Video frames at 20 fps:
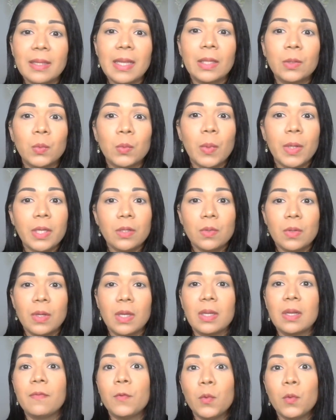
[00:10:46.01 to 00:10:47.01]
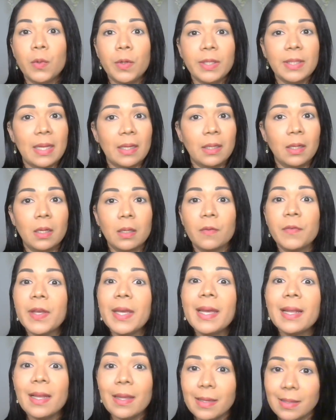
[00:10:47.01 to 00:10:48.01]
That way you can avoid a lot of
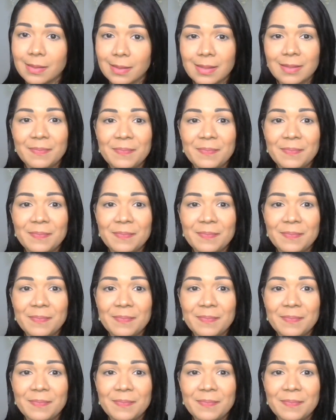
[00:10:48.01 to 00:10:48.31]
headaches.